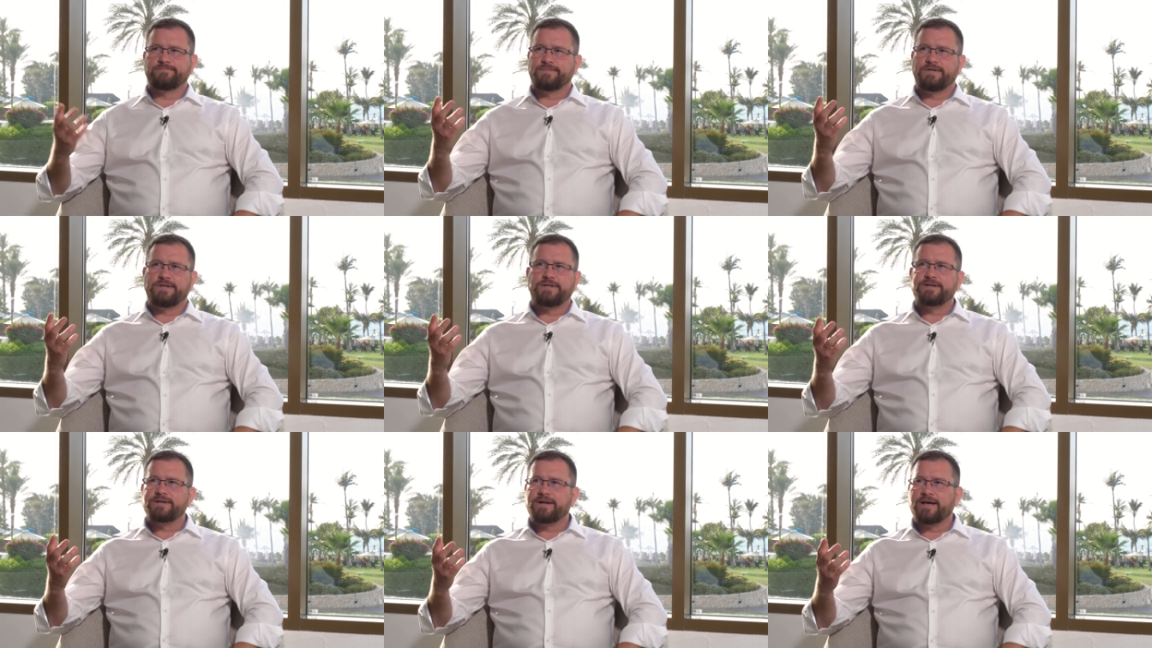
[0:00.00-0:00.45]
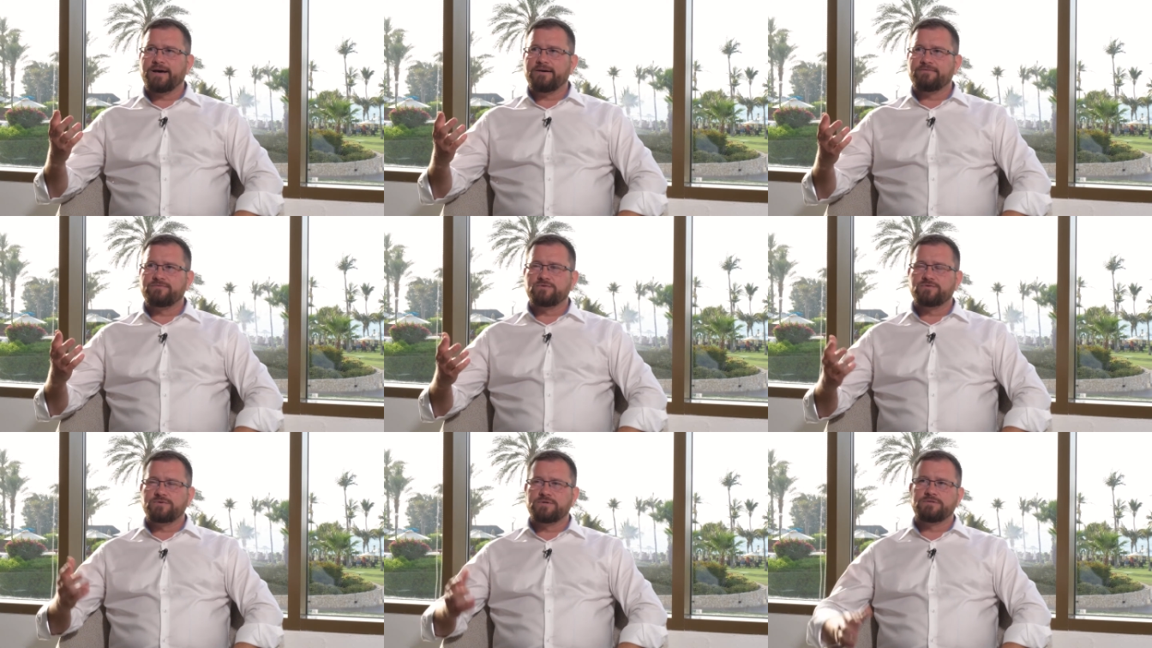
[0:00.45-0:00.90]
we didn't
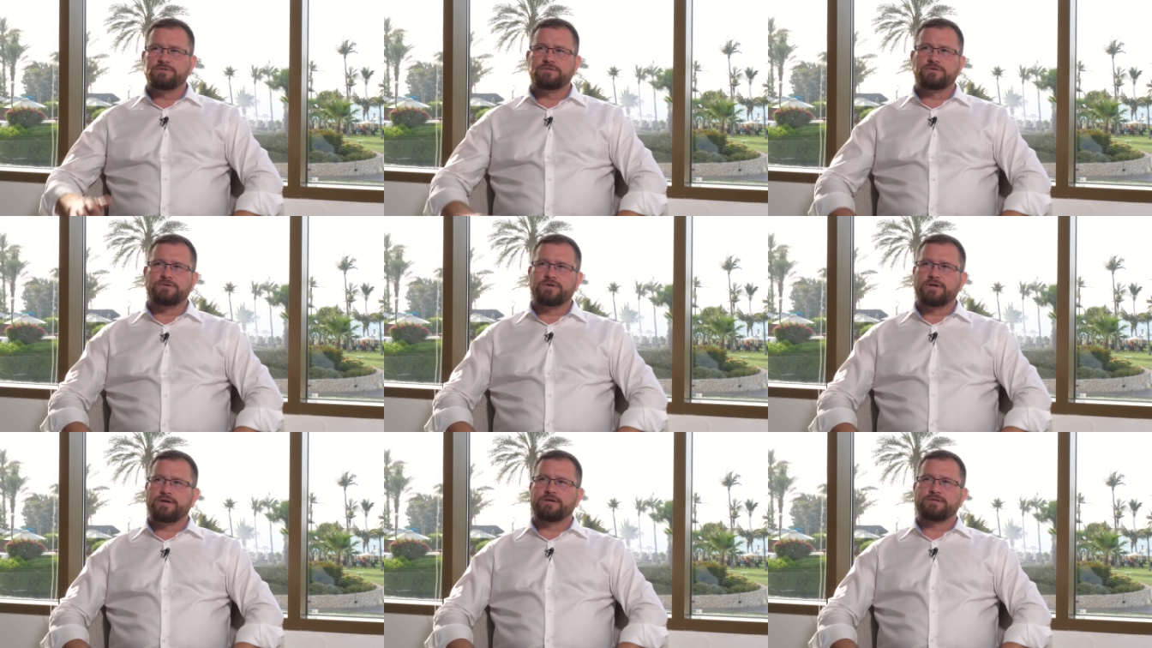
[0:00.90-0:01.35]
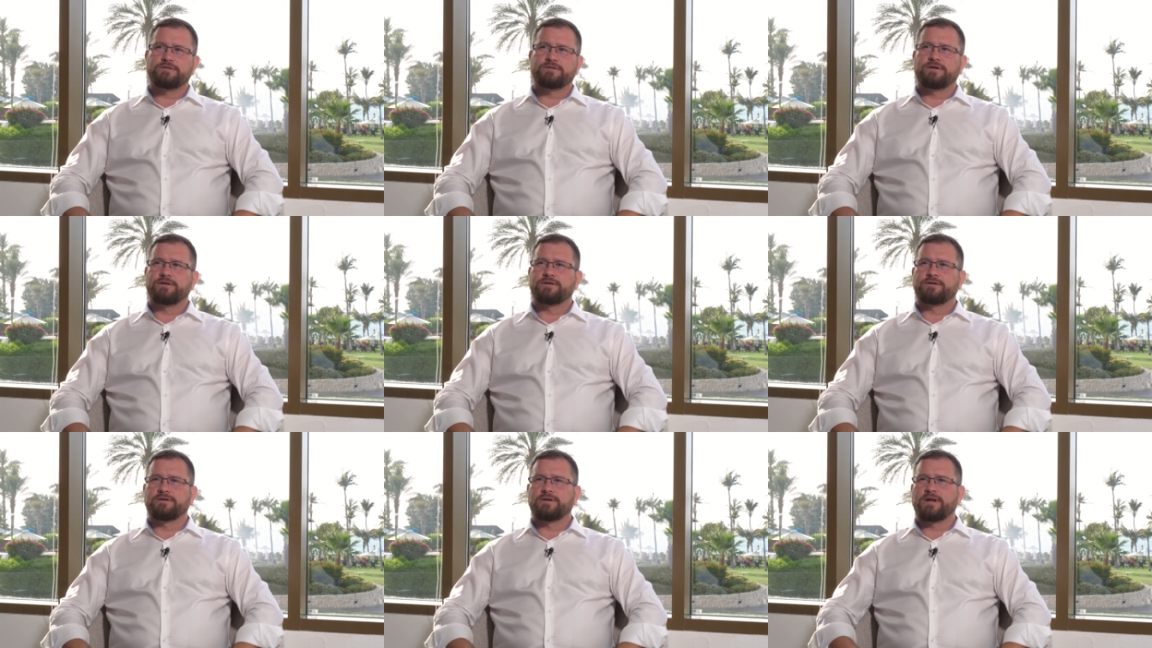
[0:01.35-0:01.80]
have good internet
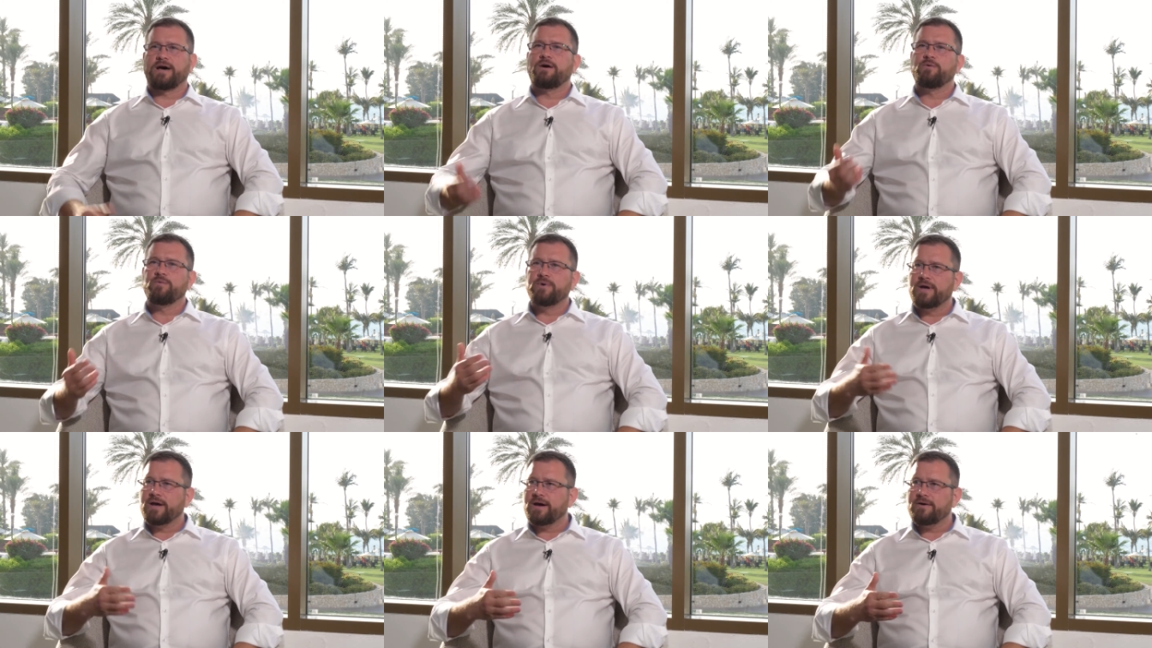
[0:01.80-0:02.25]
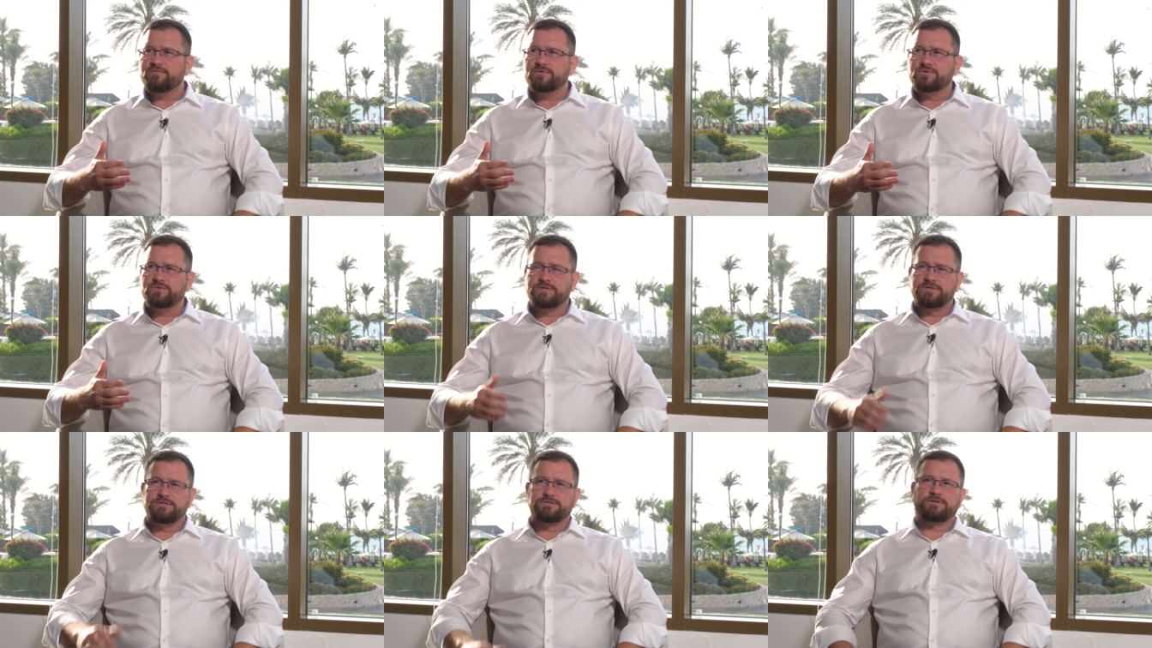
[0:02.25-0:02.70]
and now we have
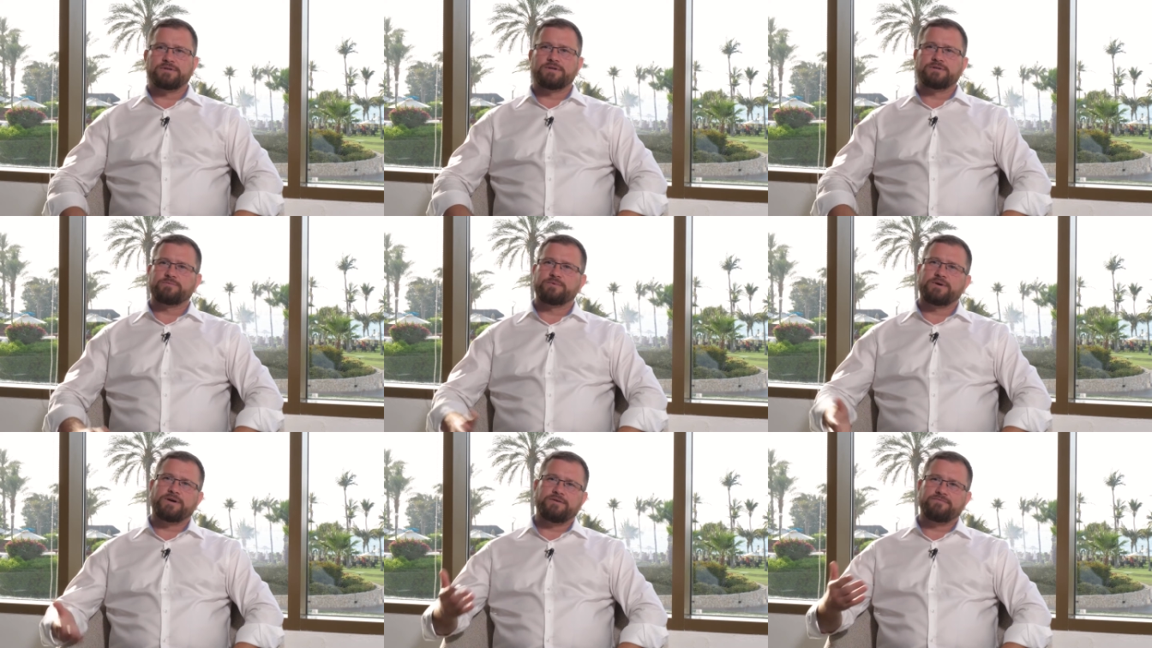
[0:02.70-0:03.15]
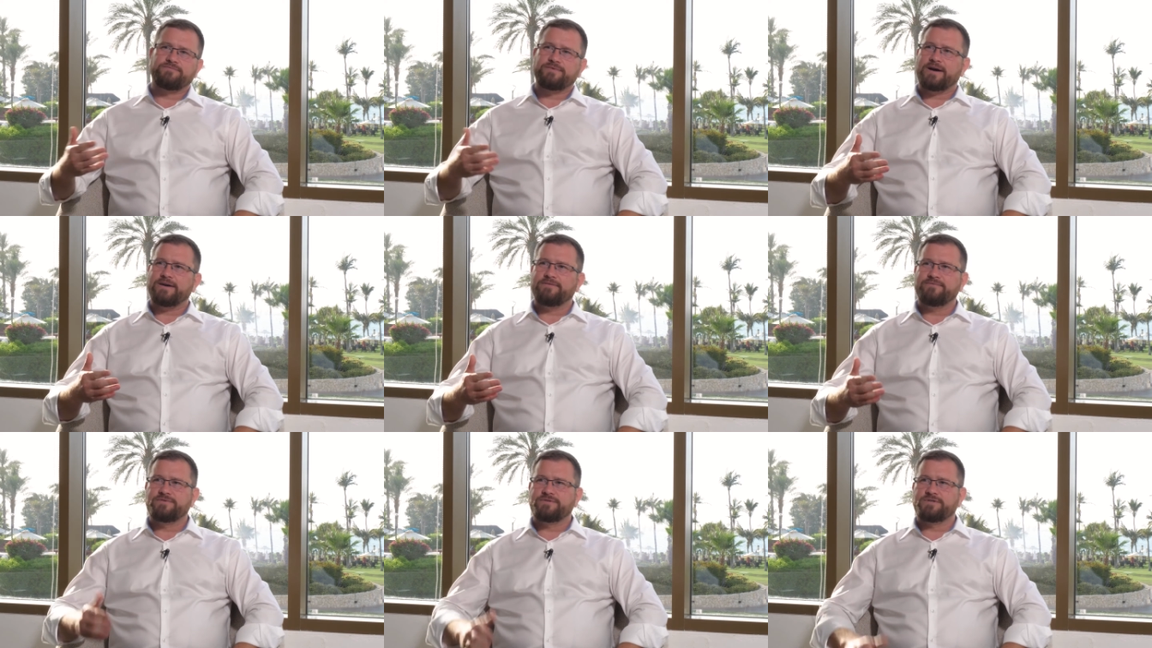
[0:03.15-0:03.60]
good internet. We have
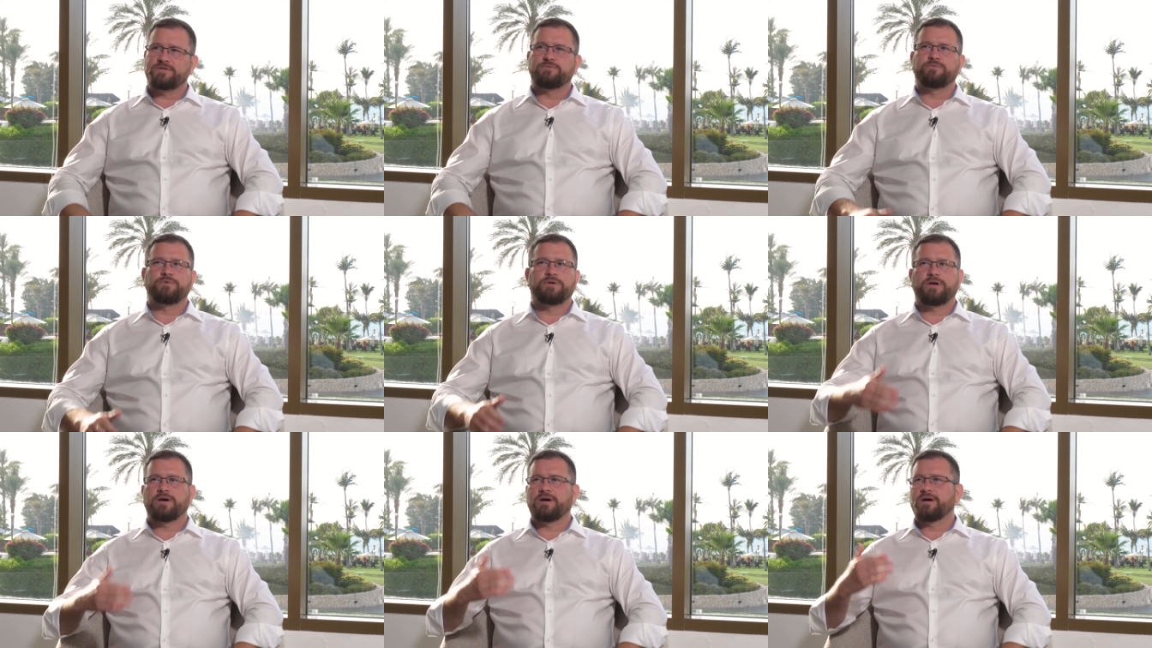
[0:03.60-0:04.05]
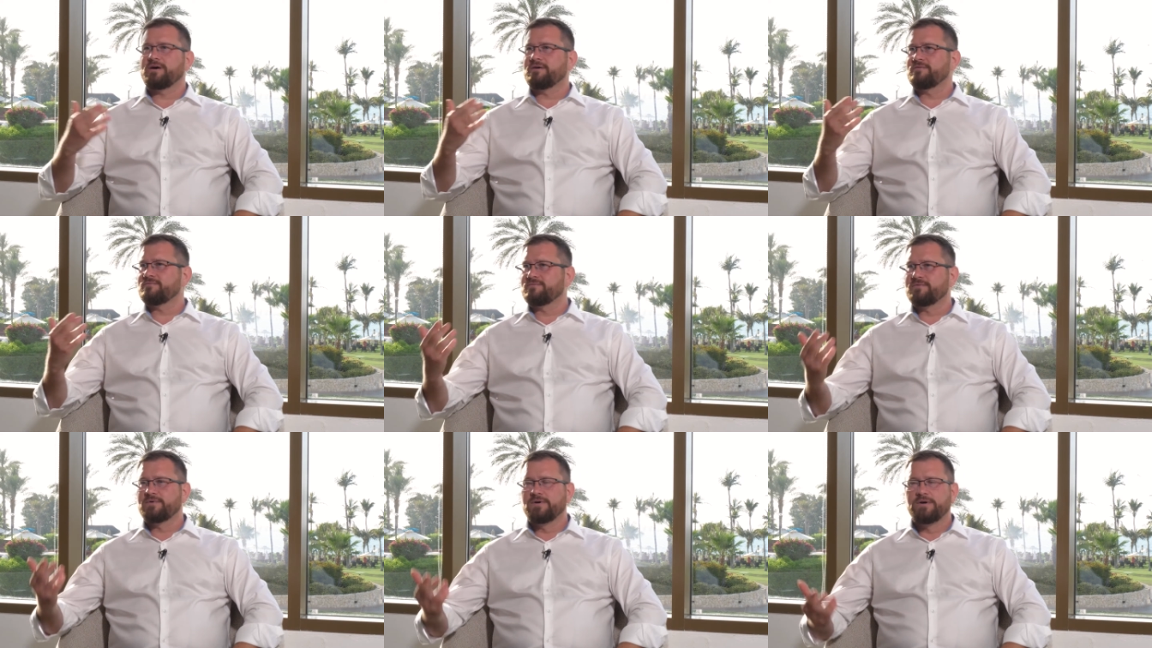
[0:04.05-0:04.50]
5G. We have